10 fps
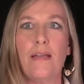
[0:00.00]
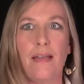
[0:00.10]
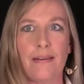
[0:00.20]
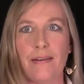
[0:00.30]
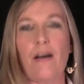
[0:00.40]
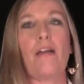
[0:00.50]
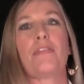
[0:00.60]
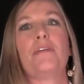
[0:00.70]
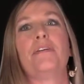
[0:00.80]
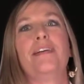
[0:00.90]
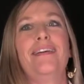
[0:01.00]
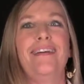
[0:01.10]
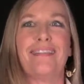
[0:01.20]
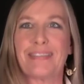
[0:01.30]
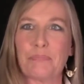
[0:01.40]
and an author
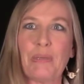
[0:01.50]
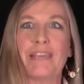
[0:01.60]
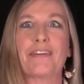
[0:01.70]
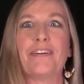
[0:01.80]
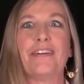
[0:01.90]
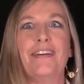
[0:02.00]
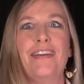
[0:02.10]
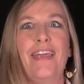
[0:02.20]
and a speaker,